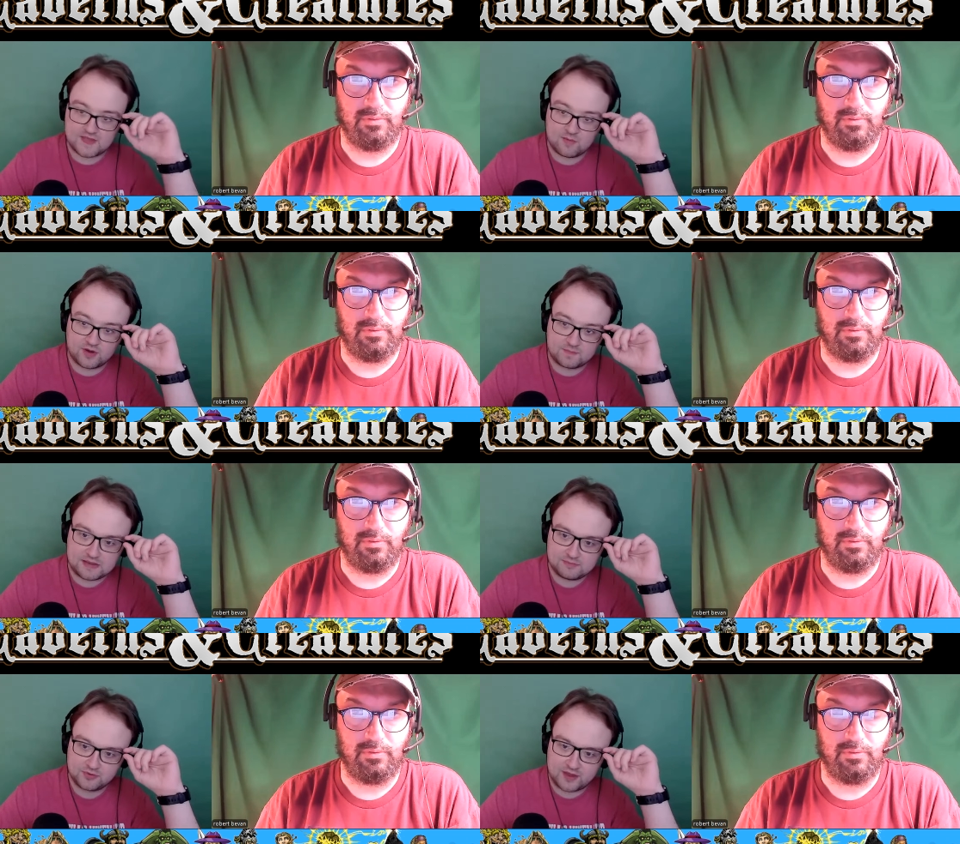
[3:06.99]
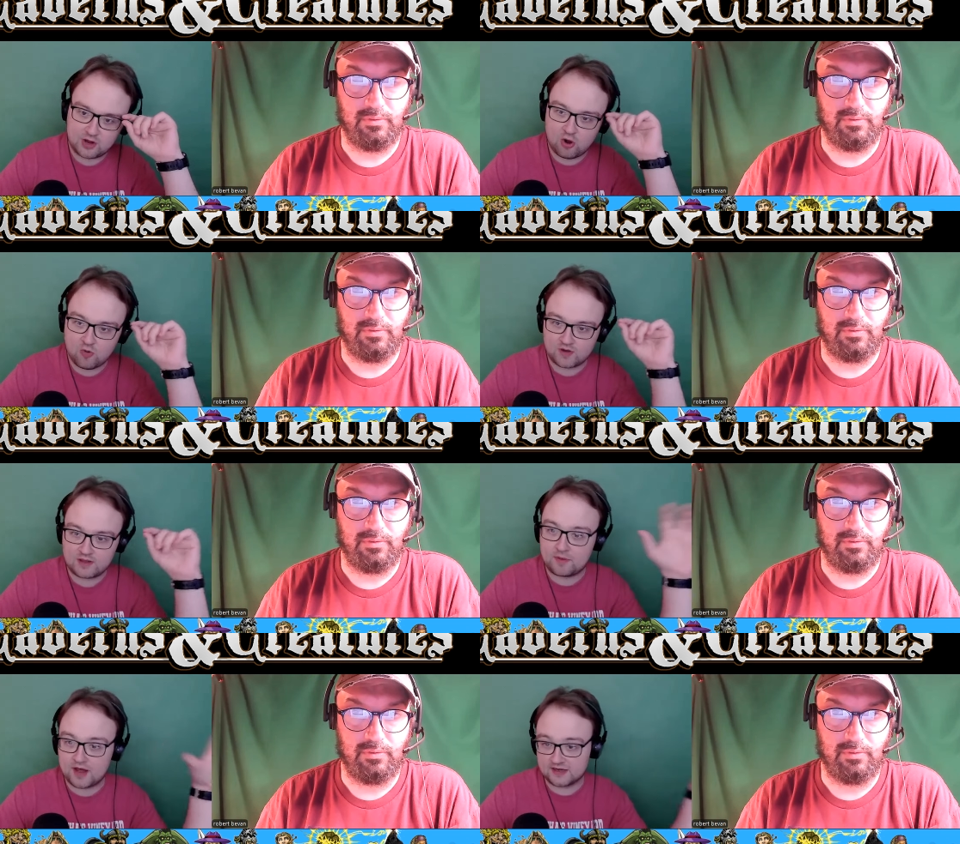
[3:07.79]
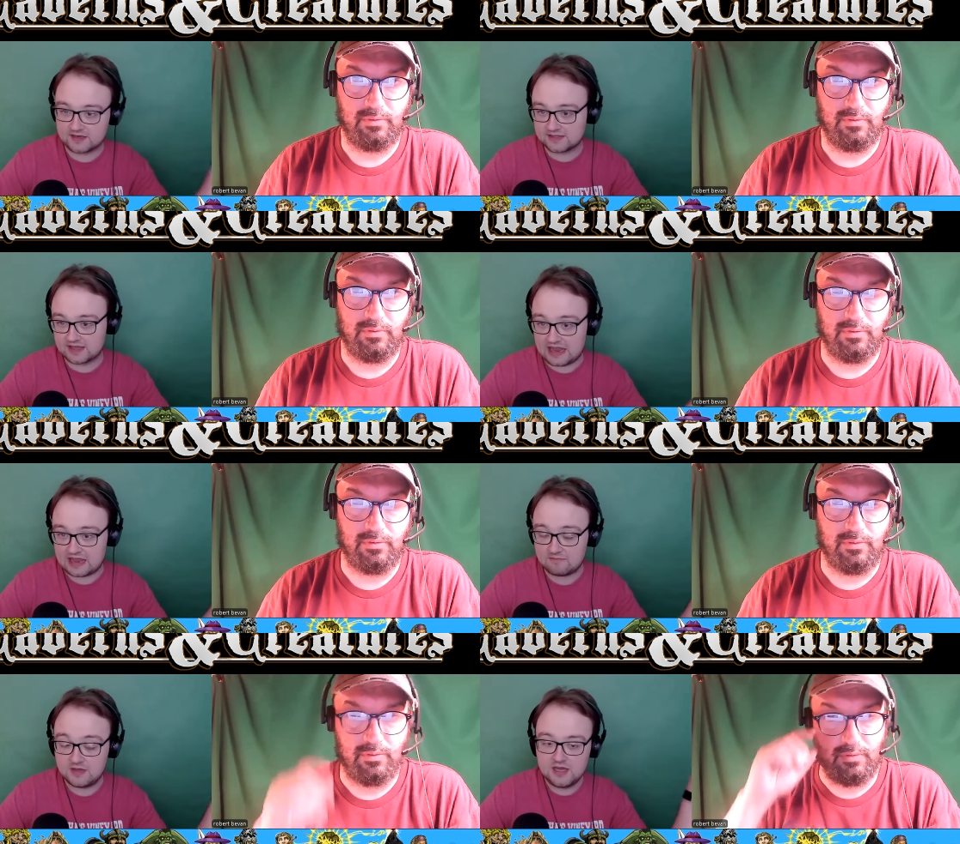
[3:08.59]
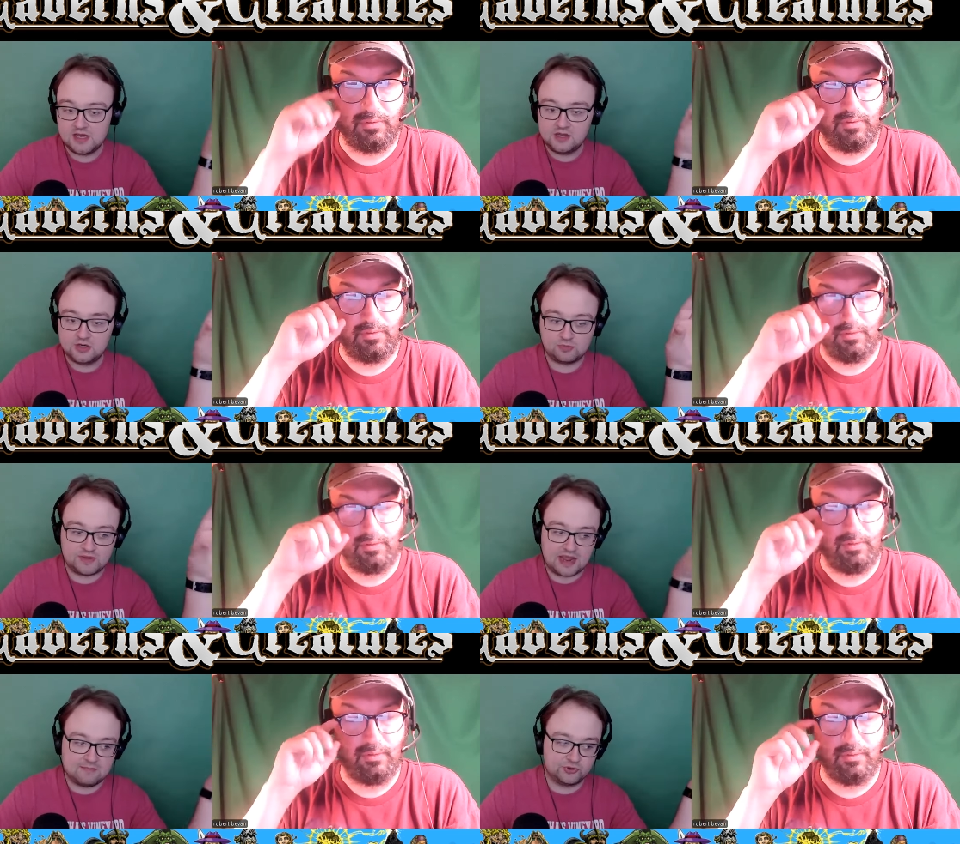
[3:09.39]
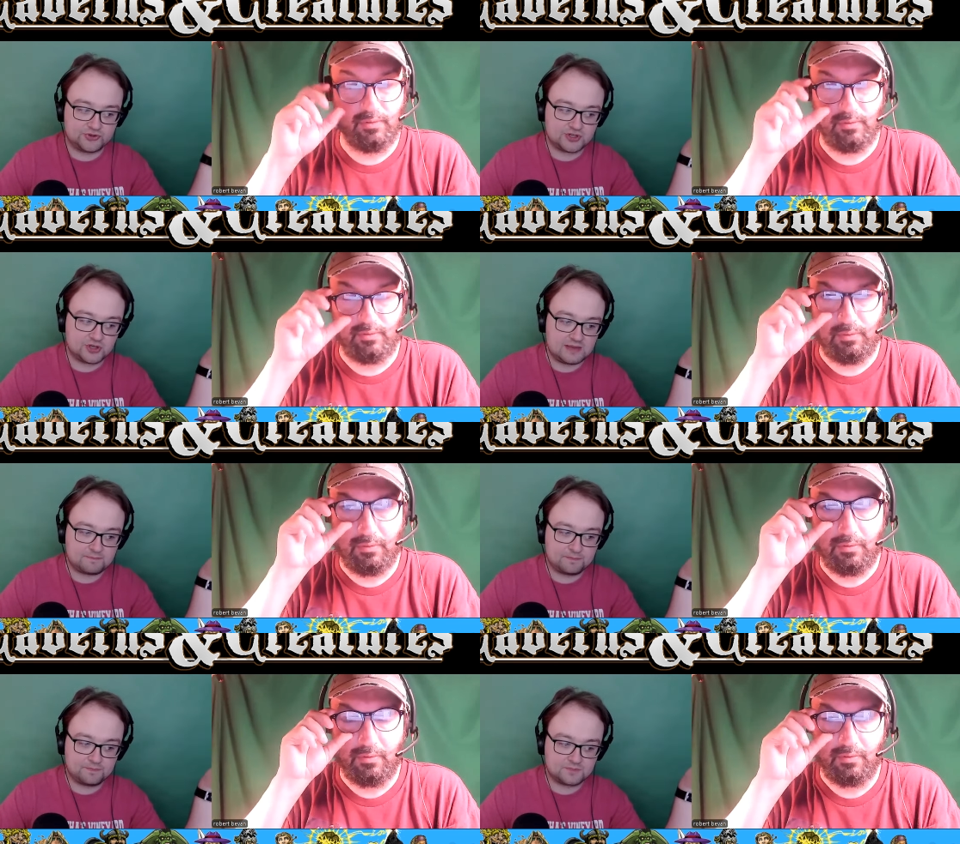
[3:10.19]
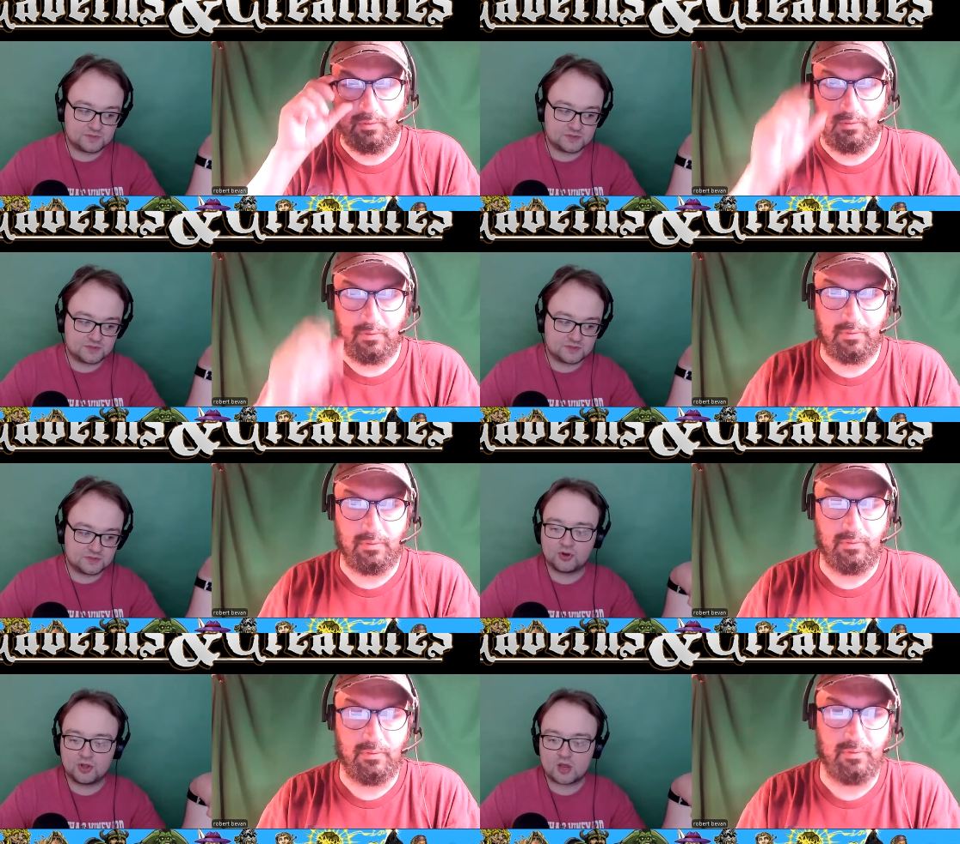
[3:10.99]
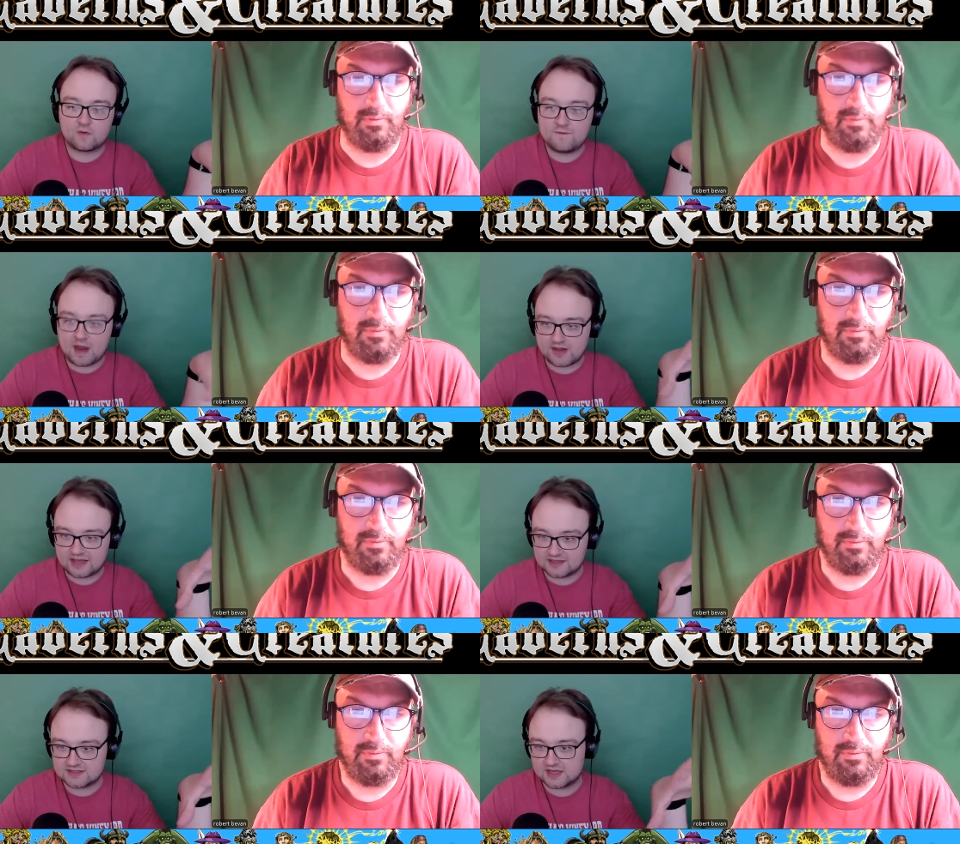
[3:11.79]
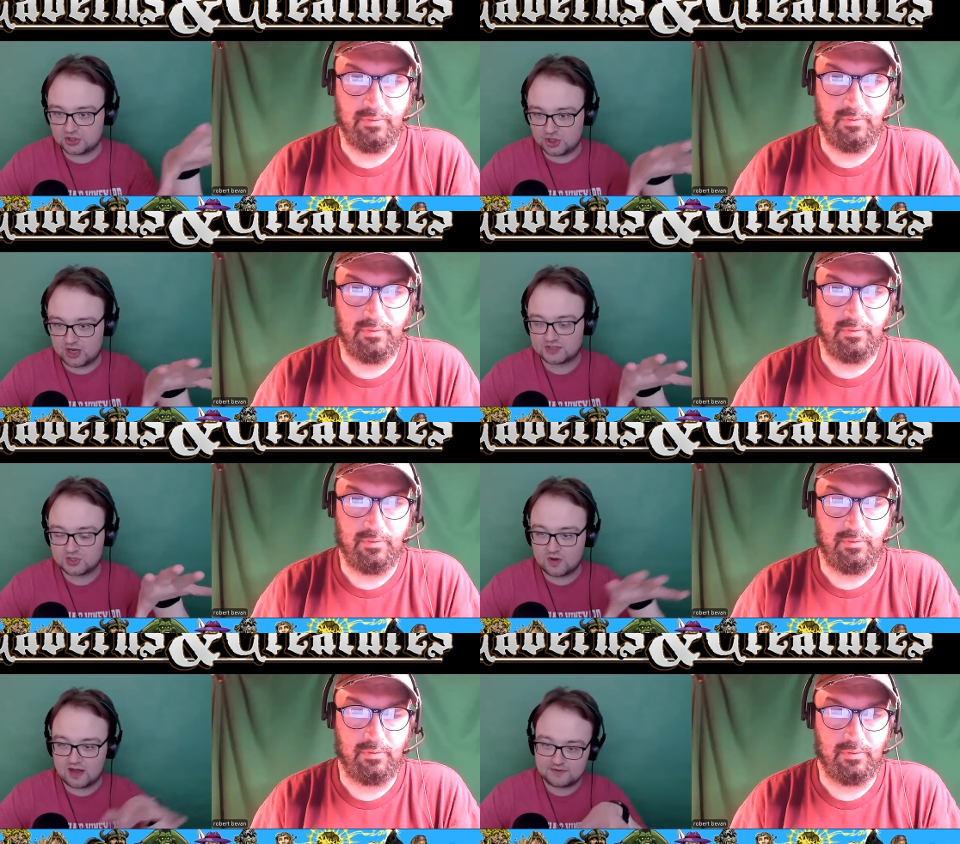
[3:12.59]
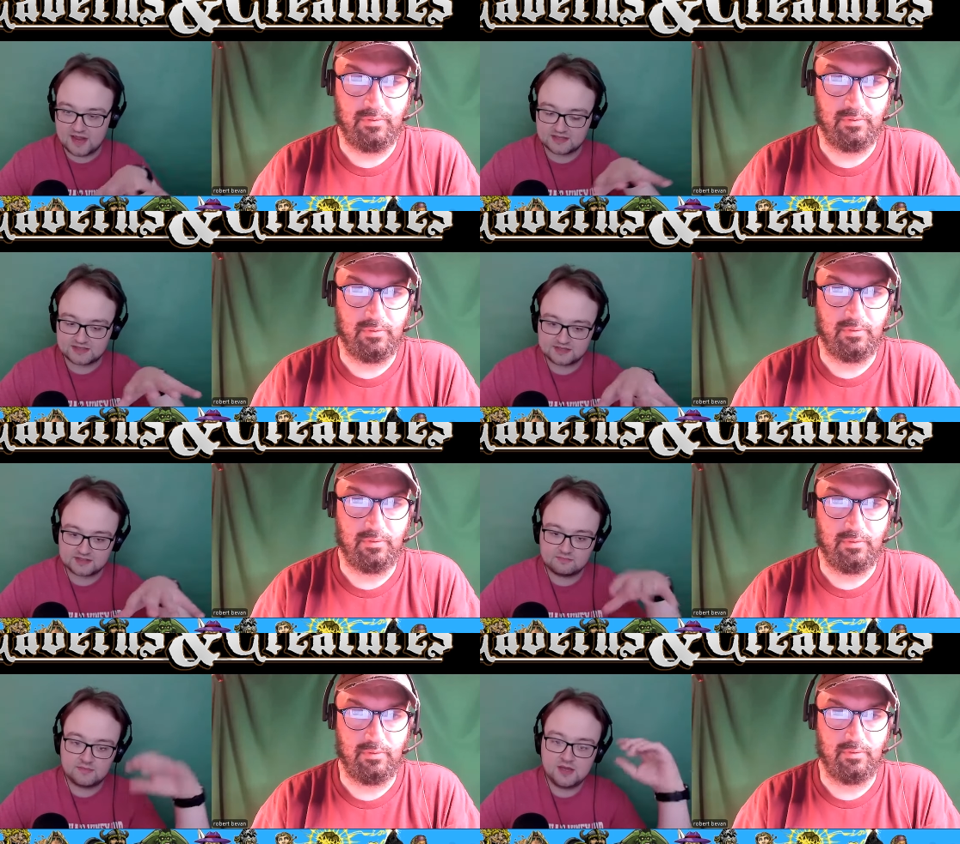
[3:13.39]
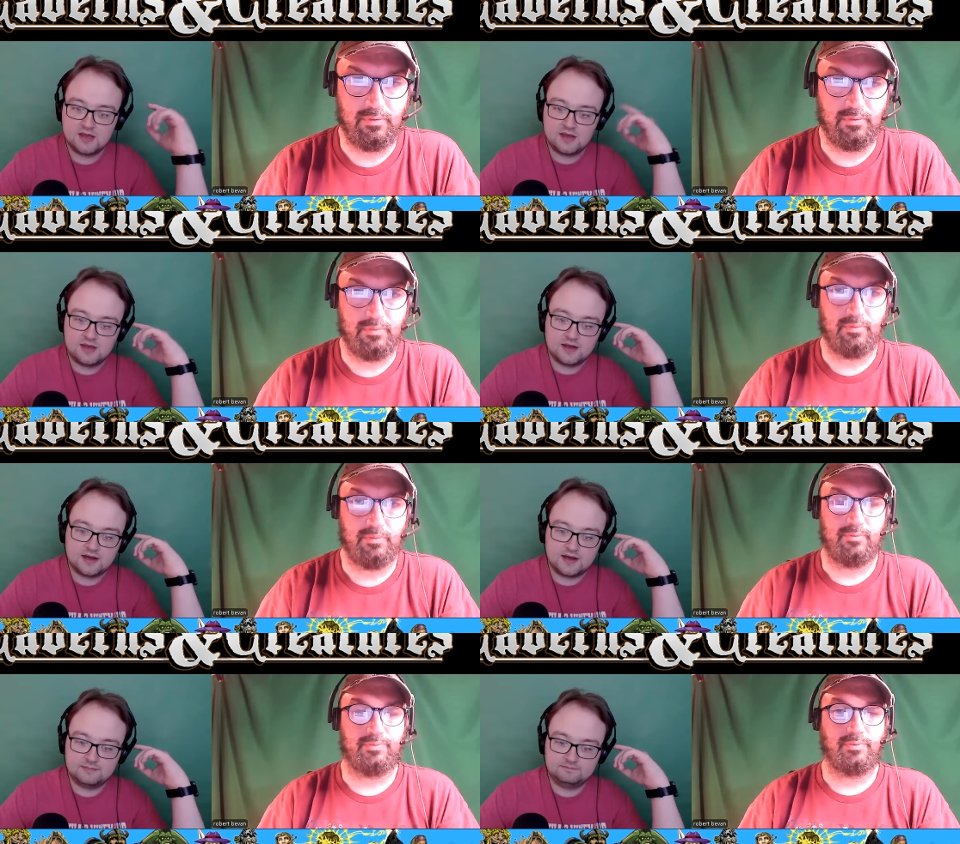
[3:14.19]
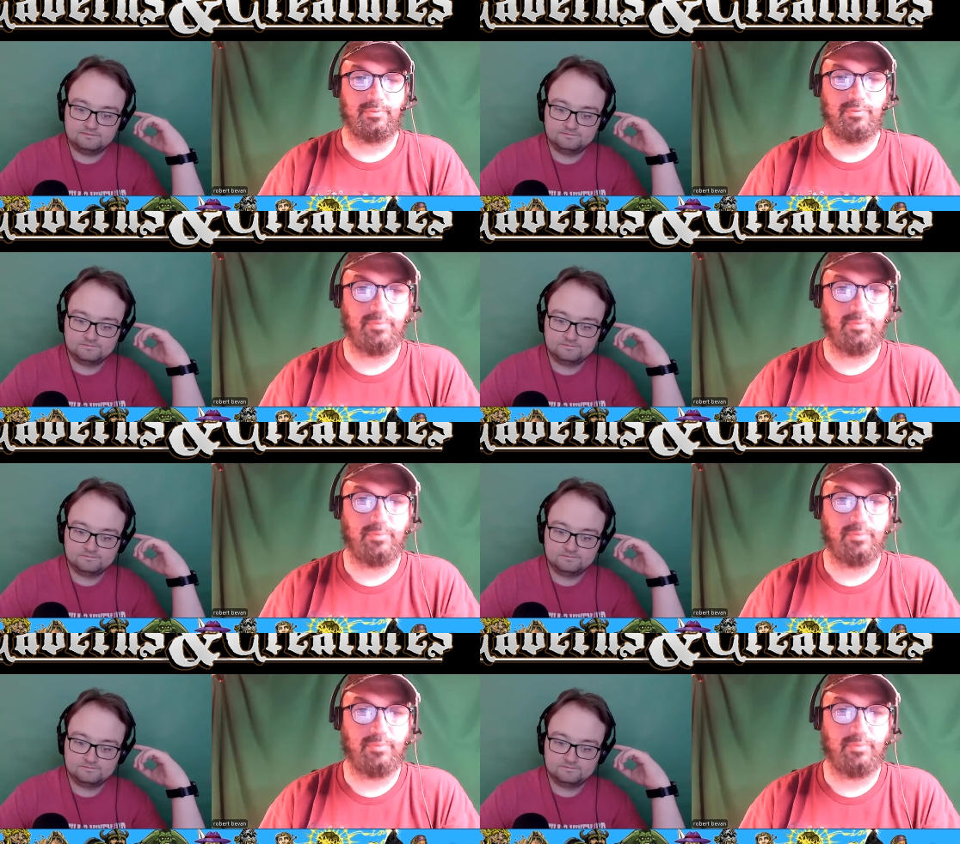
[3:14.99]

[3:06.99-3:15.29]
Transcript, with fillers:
Speaker 1: They wanted people that already bought into the game to be able to keep to be able to like very easily adjust to an updated system. Um,